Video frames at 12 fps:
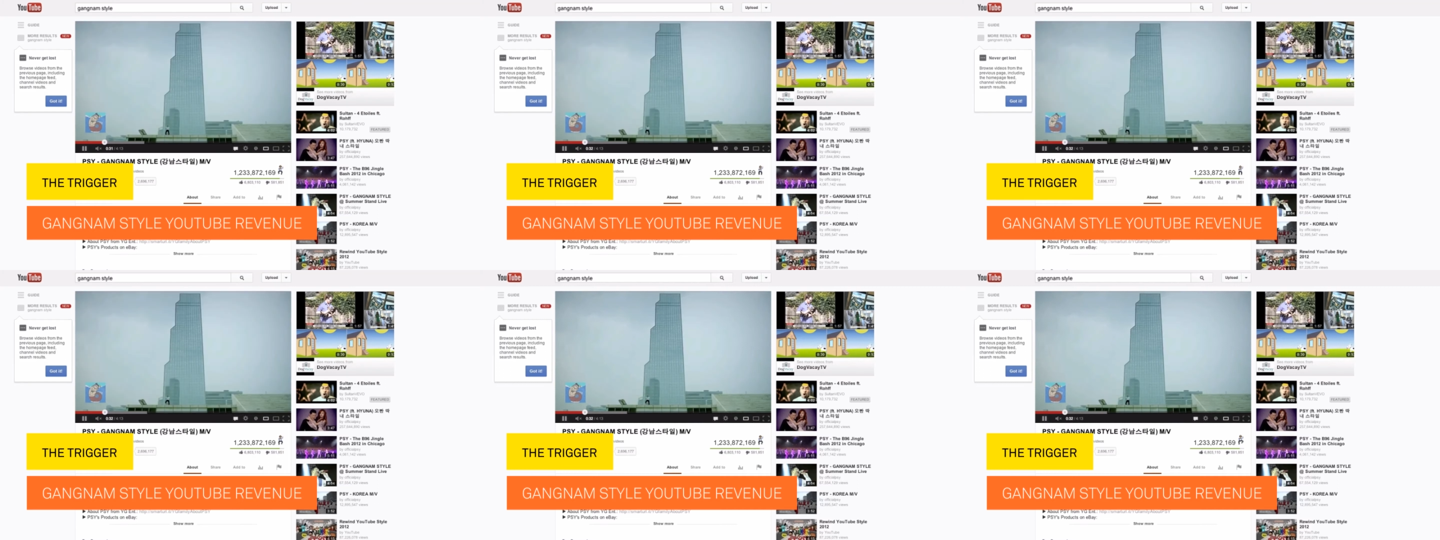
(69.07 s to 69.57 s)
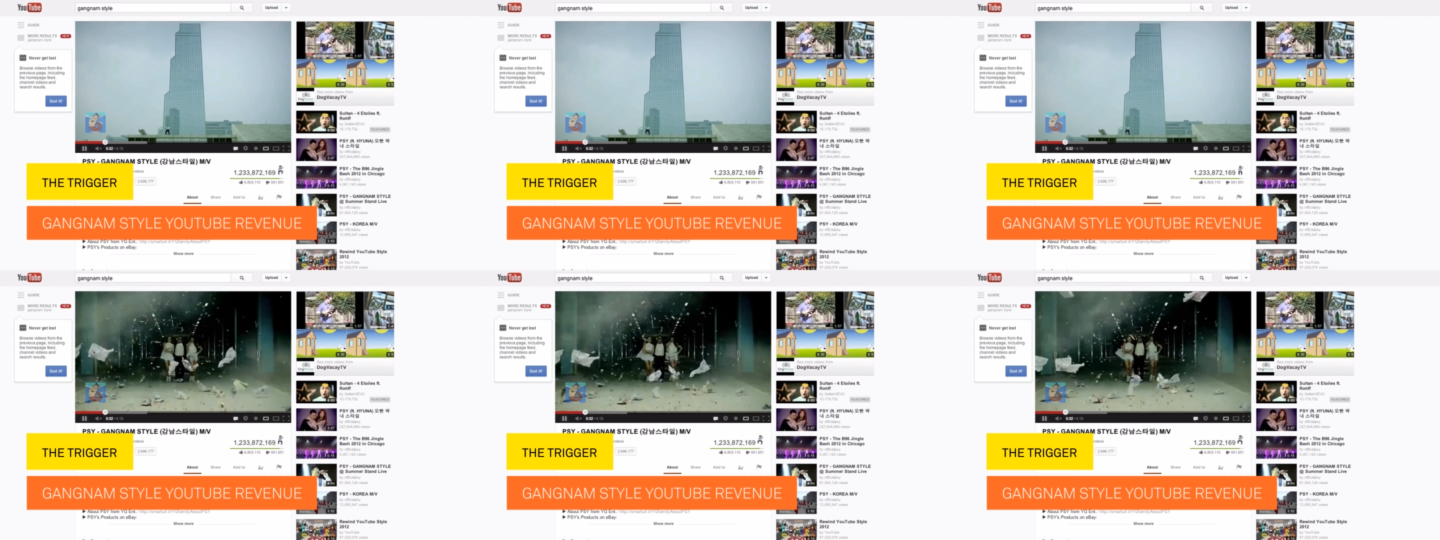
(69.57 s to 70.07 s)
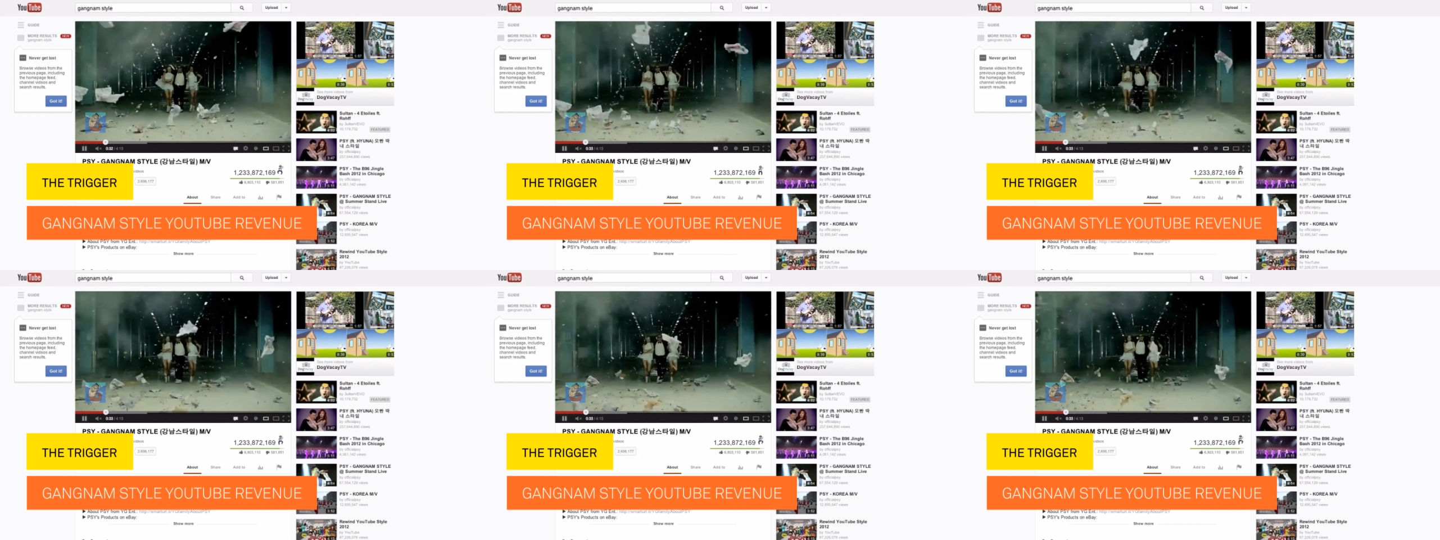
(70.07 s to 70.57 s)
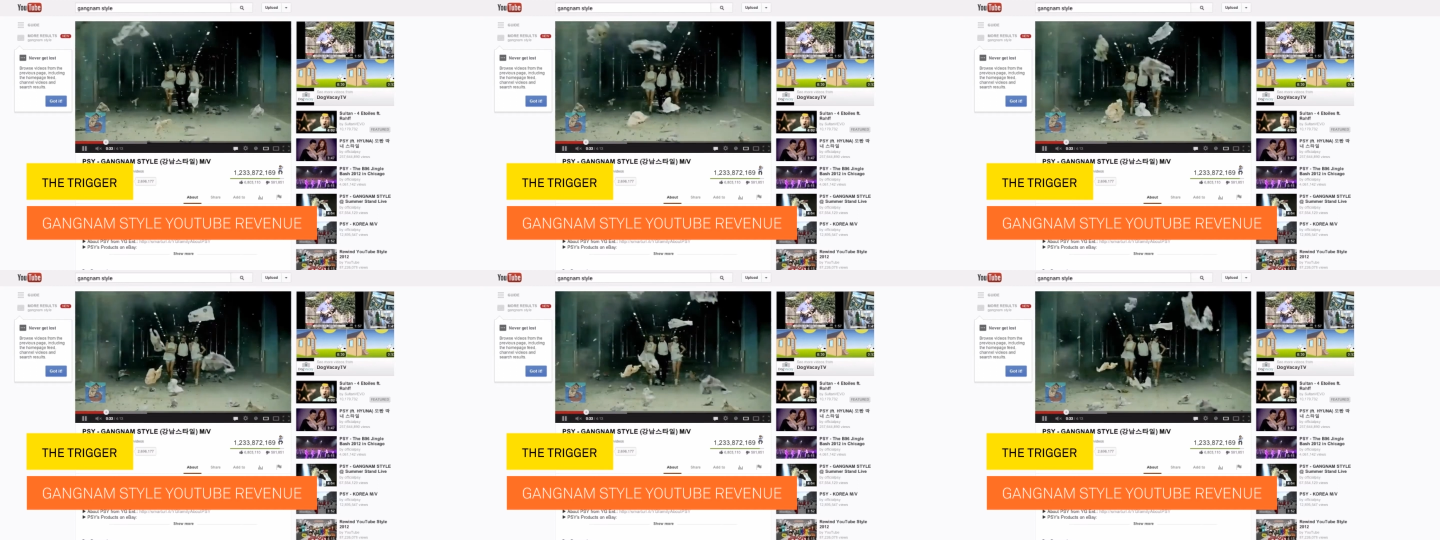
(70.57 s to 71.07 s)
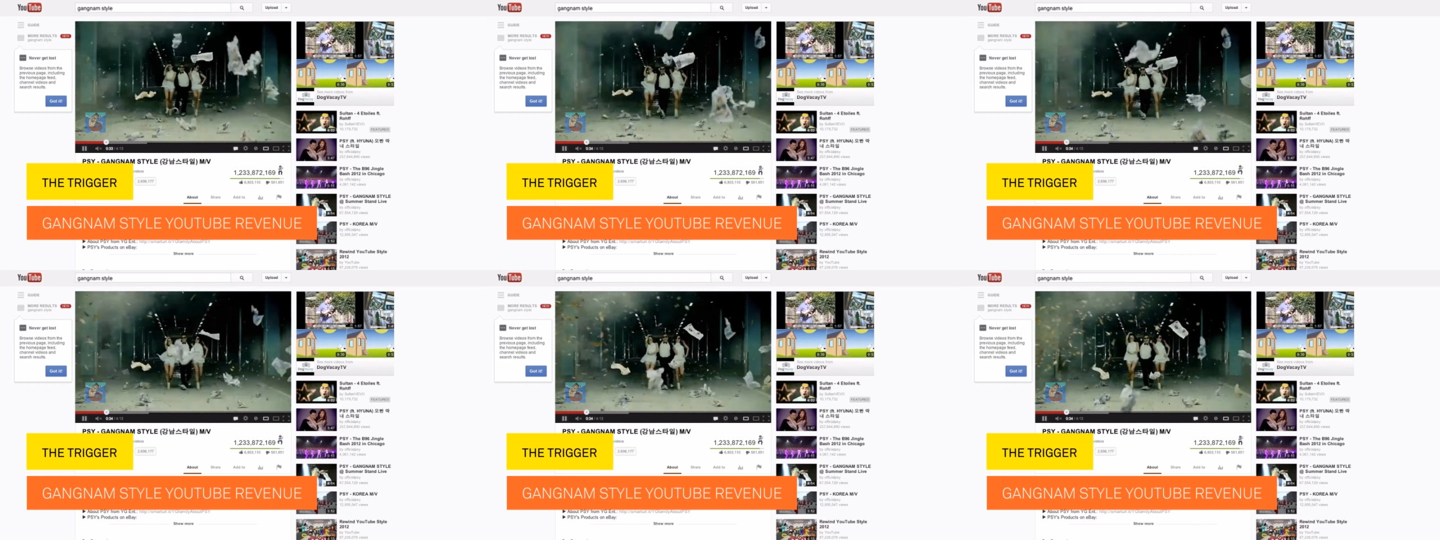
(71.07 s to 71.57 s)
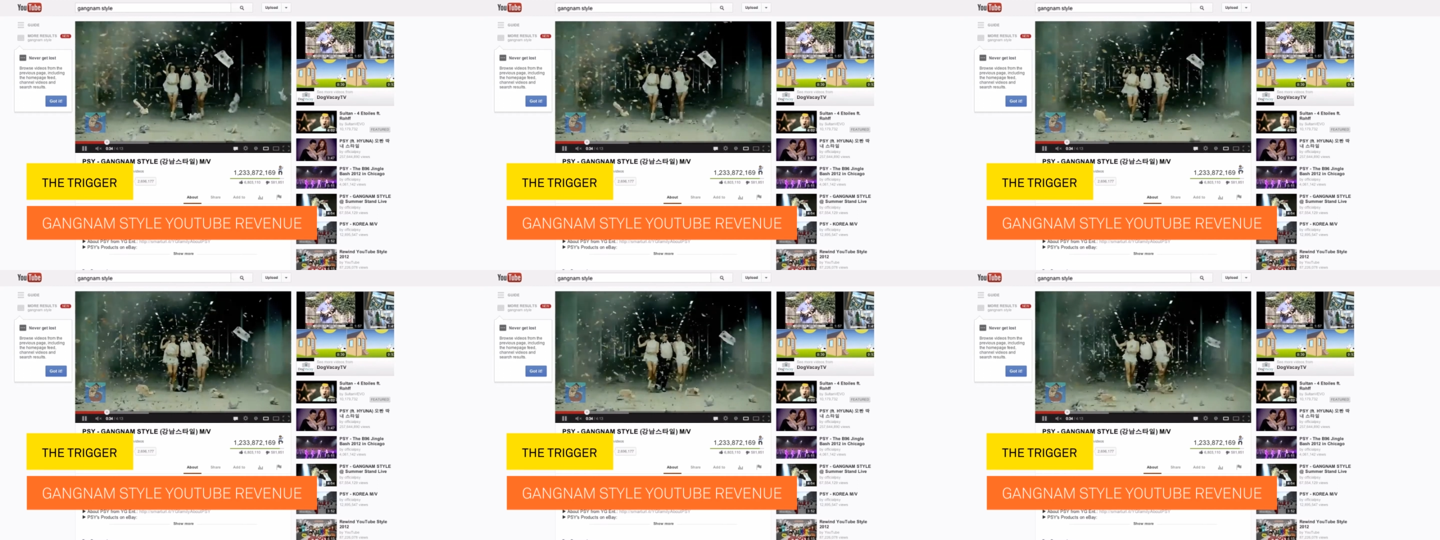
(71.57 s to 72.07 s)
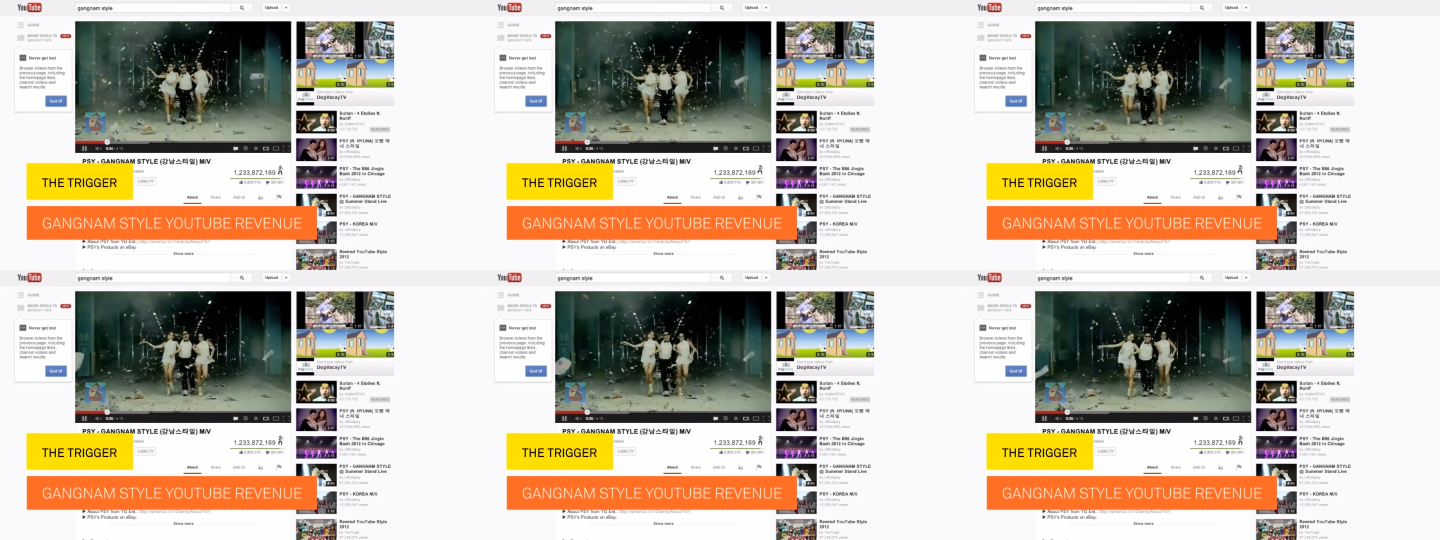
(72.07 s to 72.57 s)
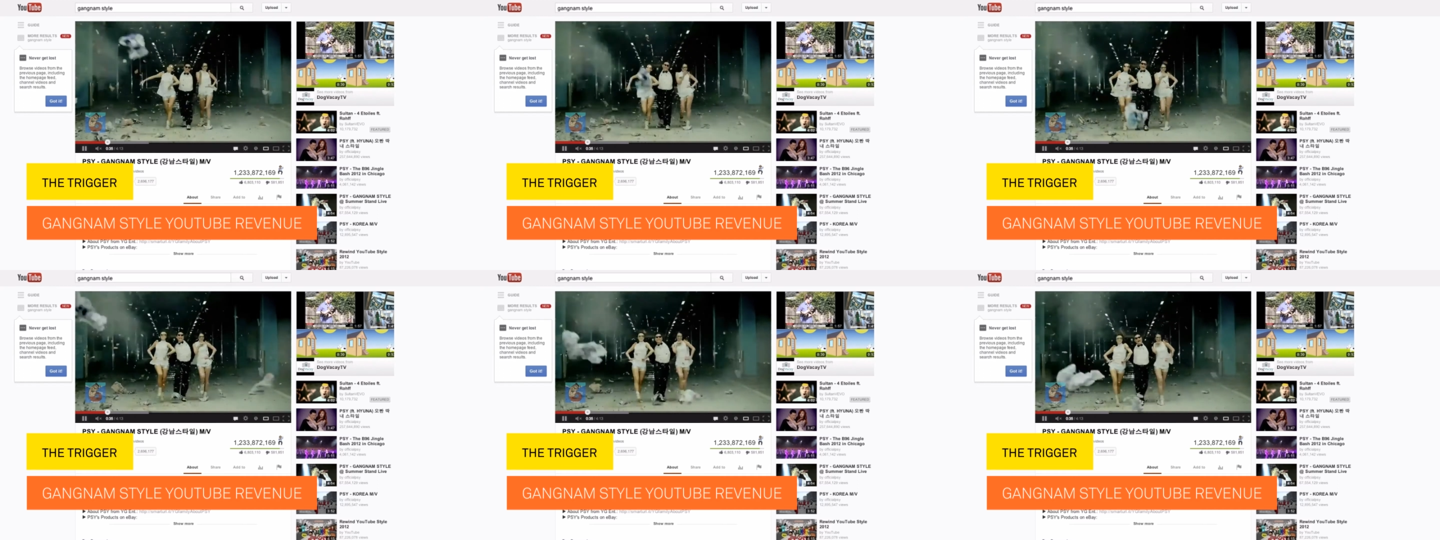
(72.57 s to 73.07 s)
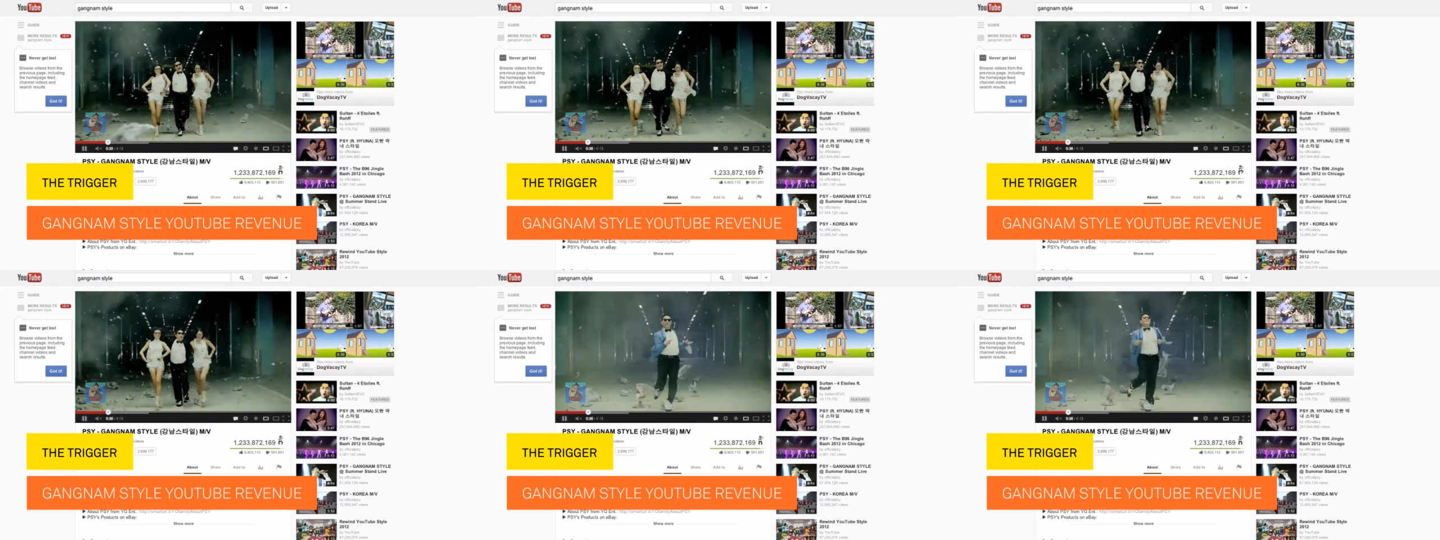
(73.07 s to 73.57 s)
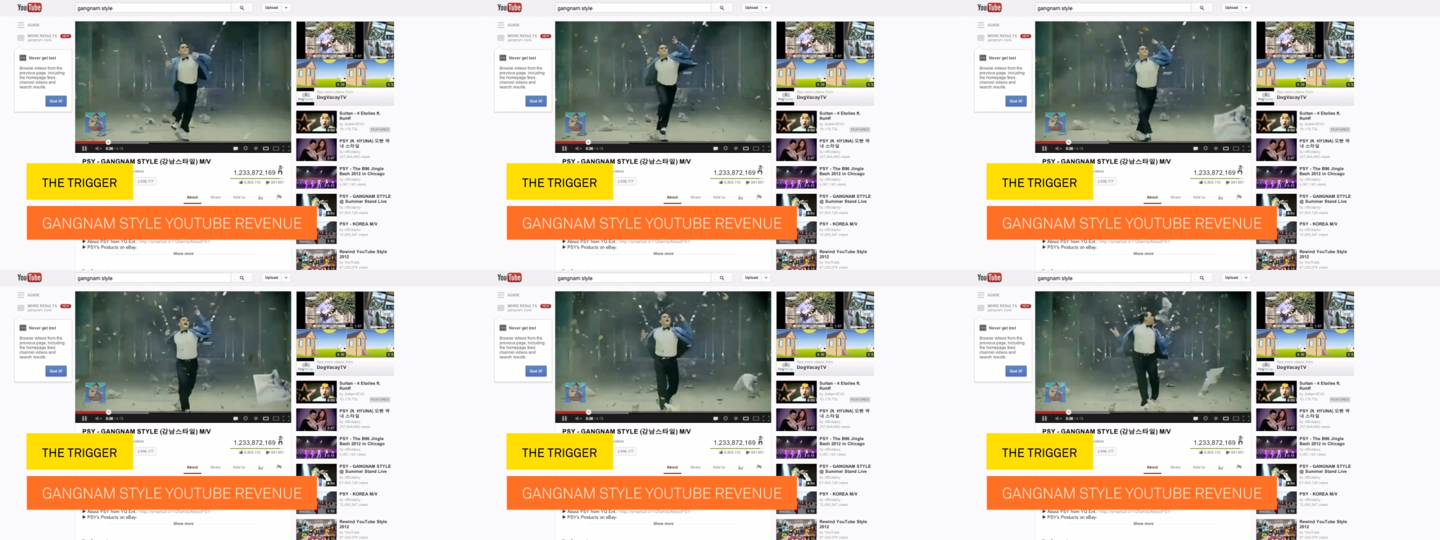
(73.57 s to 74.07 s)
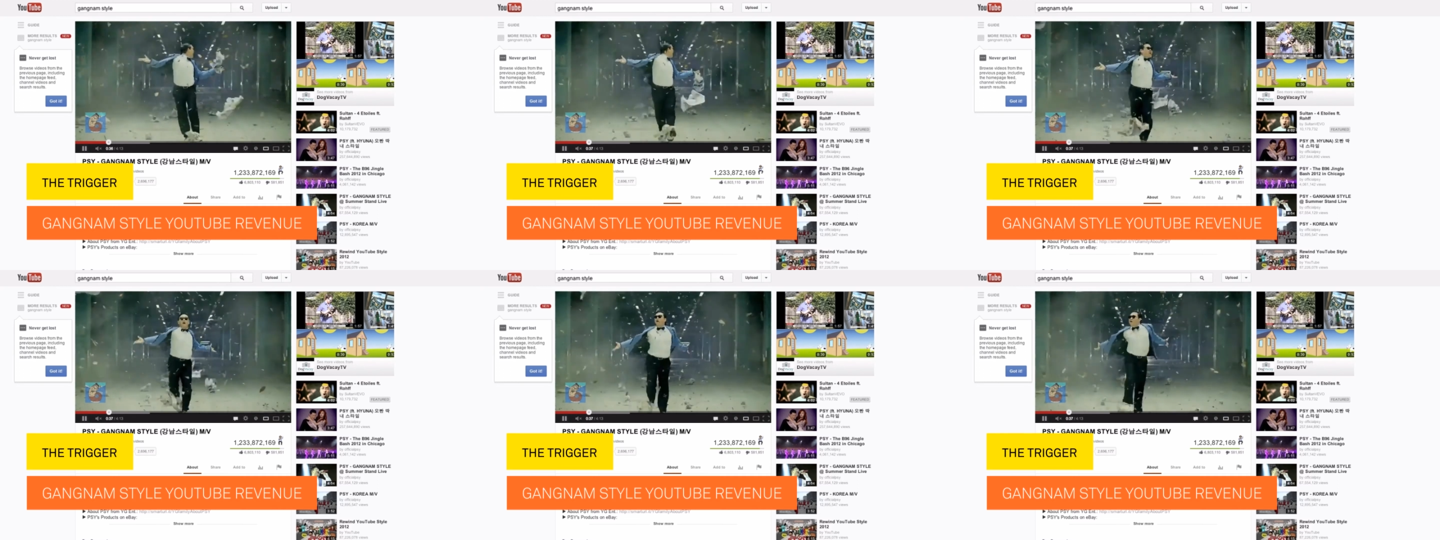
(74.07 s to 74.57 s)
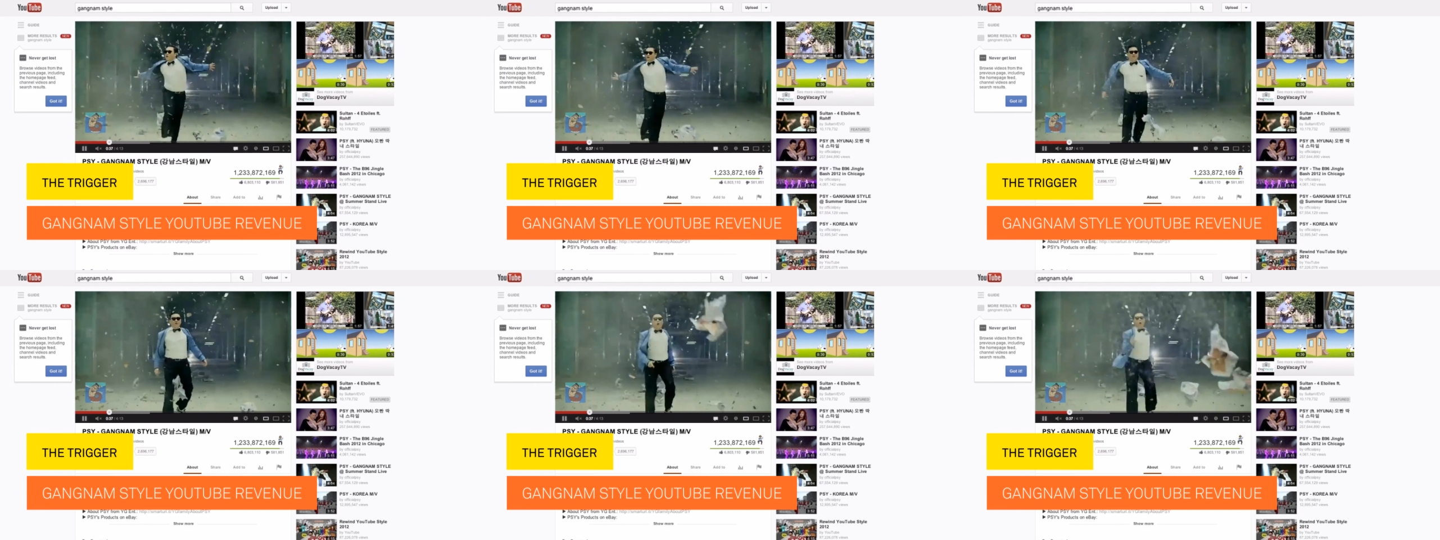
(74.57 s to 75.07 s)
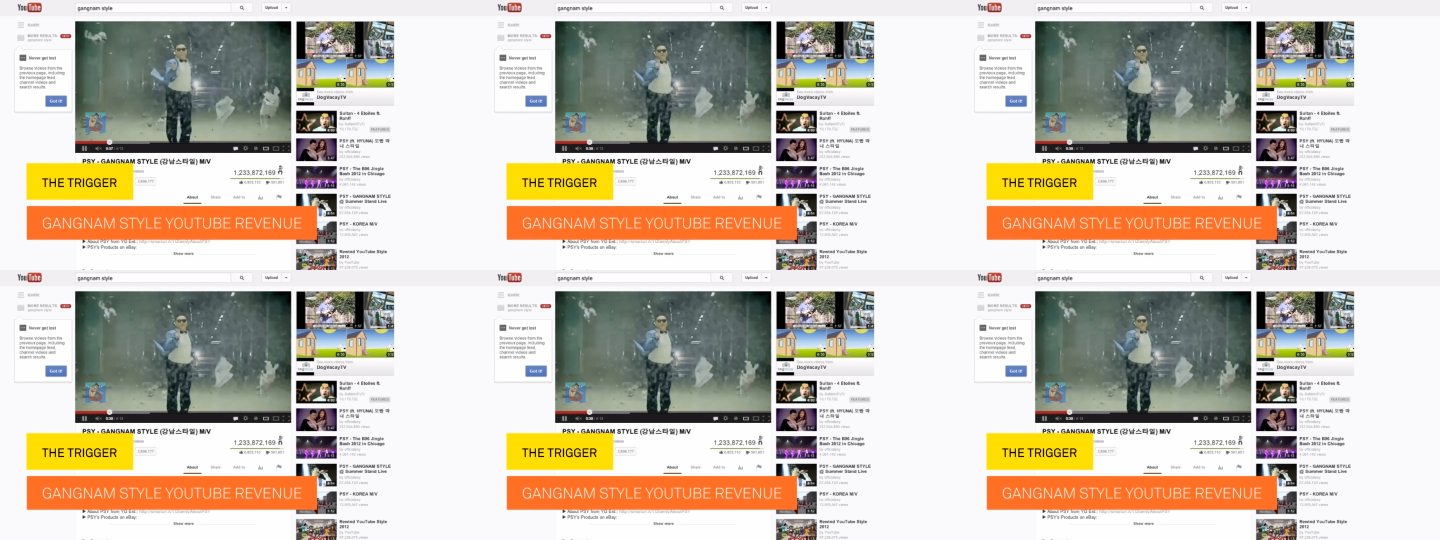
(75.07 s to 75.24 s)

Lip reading: Nobody's mouth can be seen.